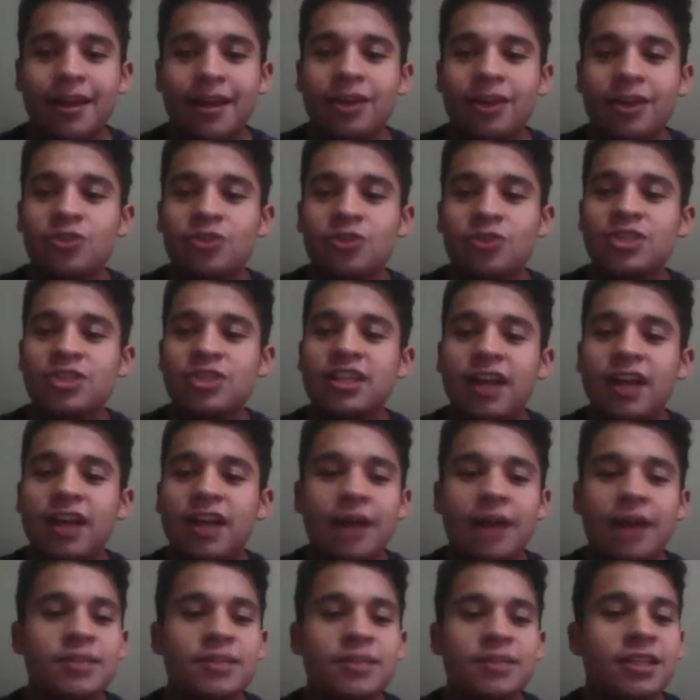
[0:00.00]
Using an
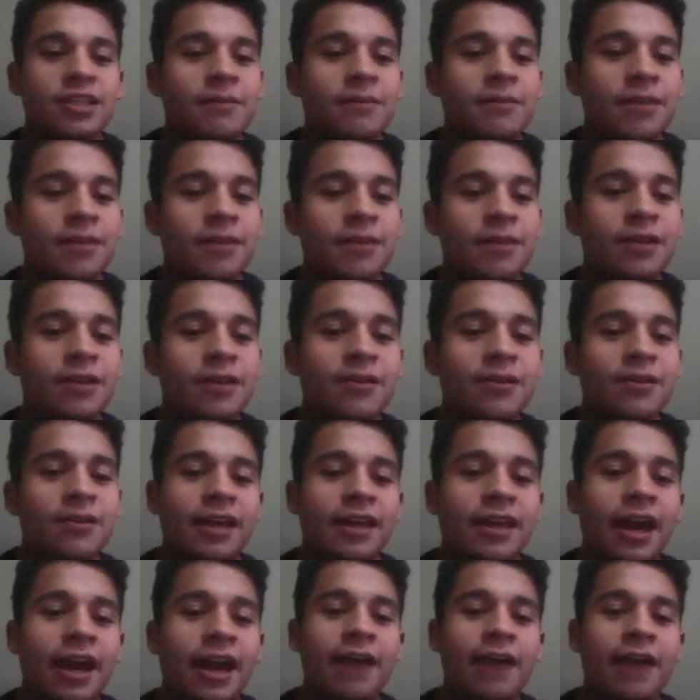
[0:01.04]
object
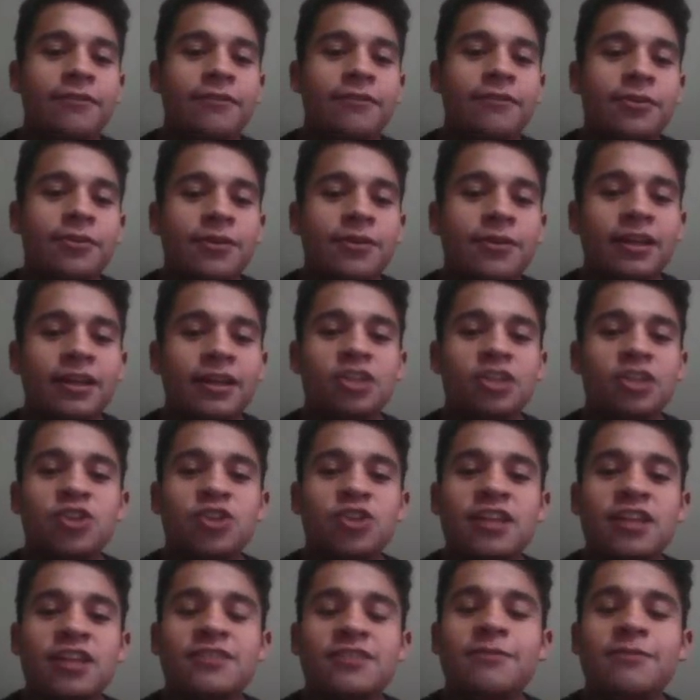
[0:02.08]
immediately after an
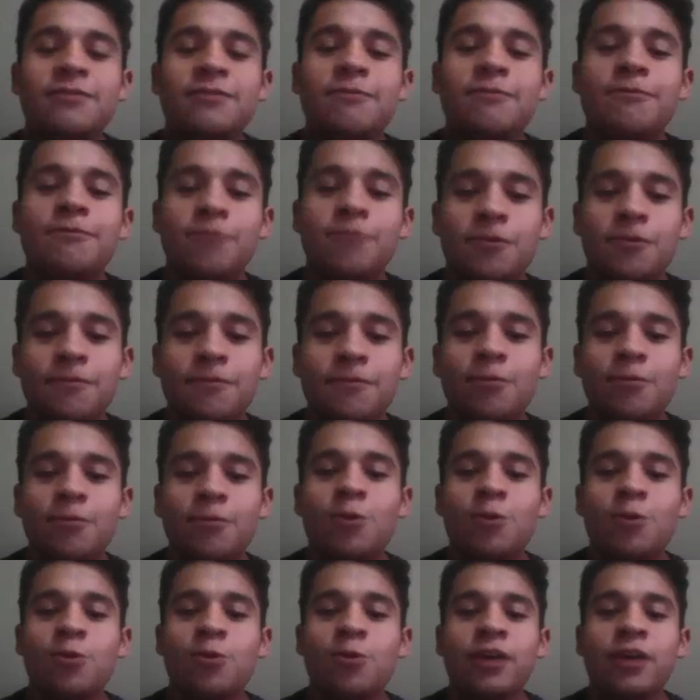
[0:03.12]
intransitive verb
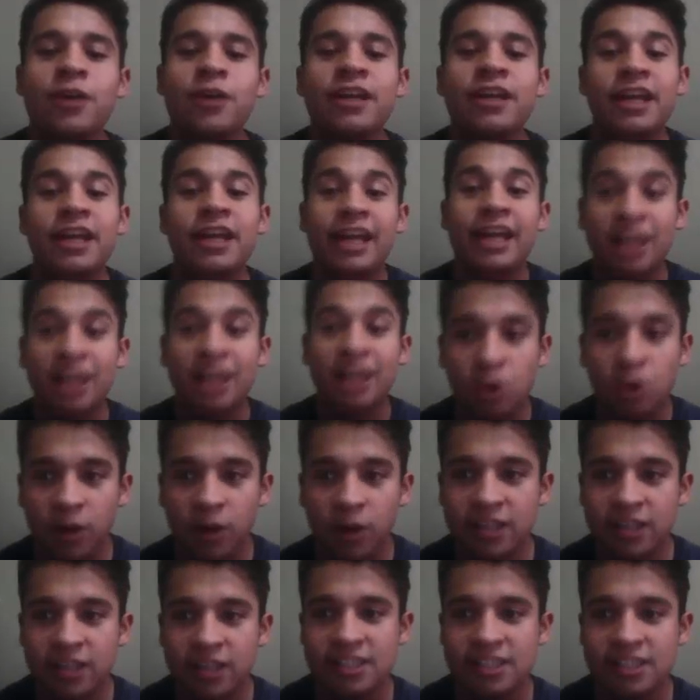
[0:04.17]
will create an
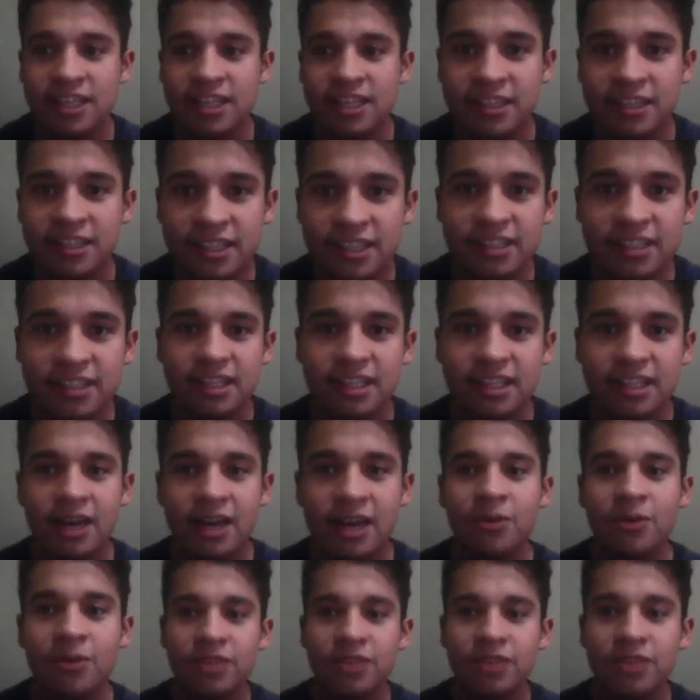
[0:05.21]
incorrect sentence.
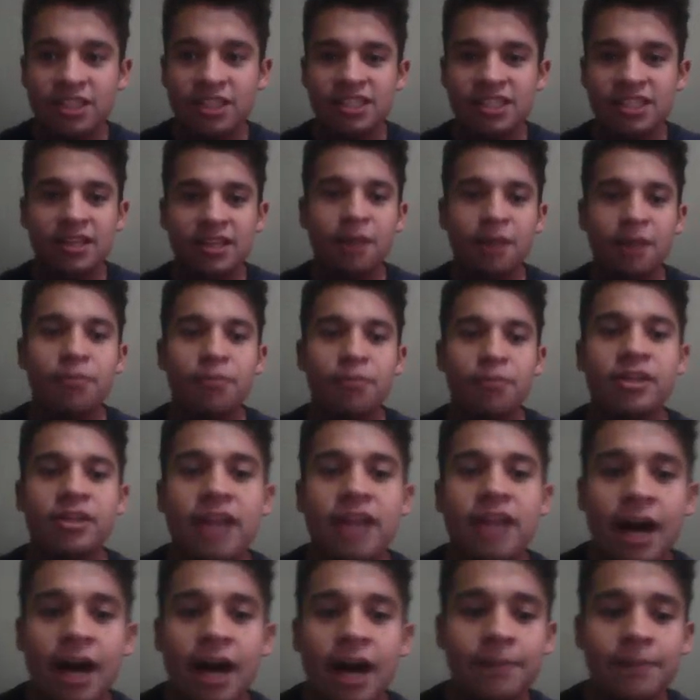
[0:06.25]
Now, this is the complete
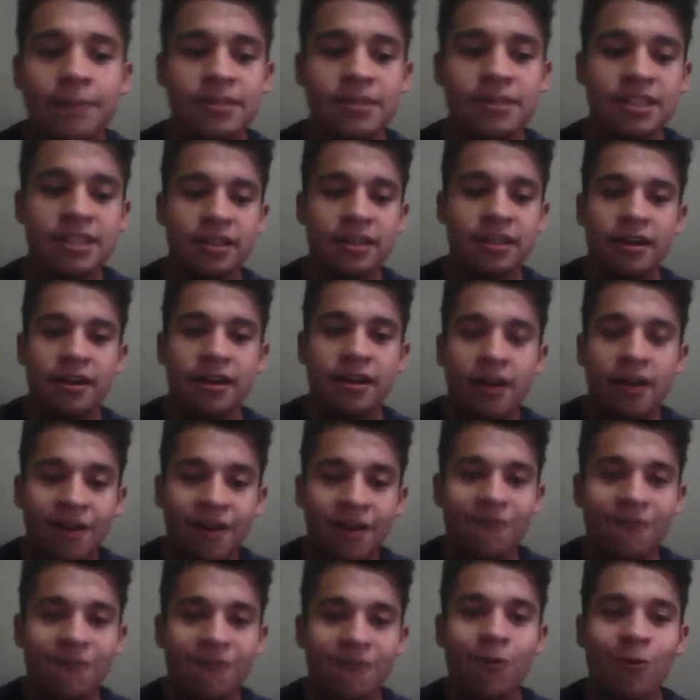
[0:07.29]
opposite
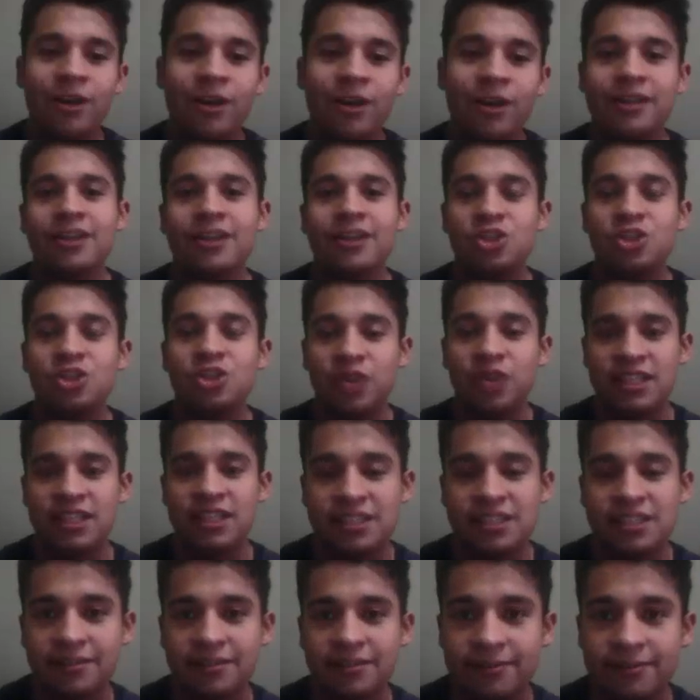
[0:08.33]
of what a
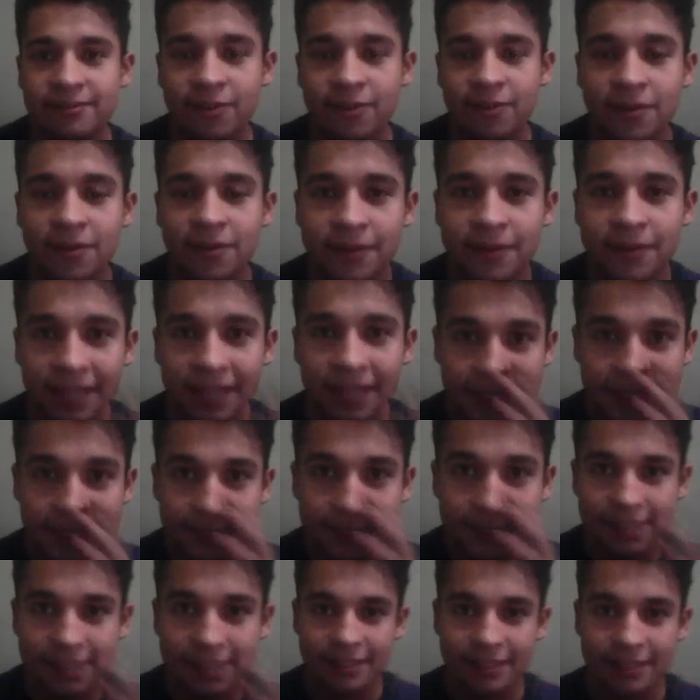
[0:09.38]
transitive verb
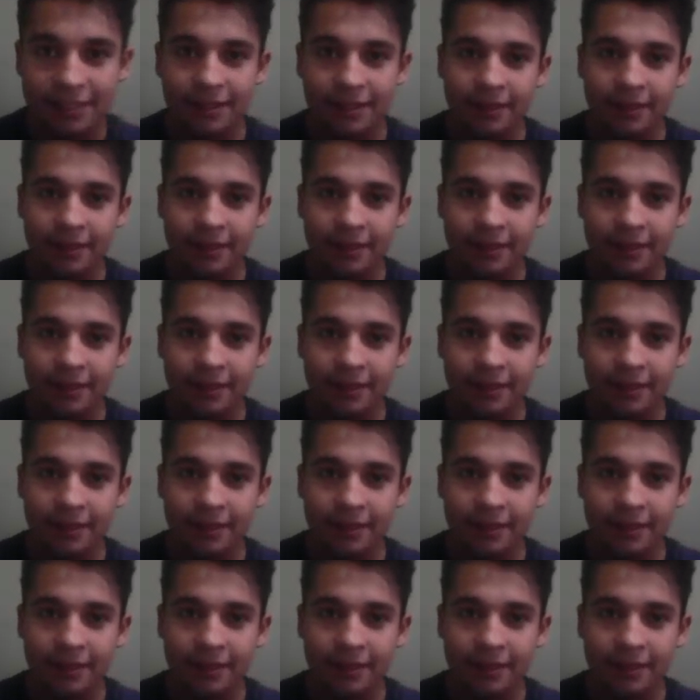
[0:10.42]
is.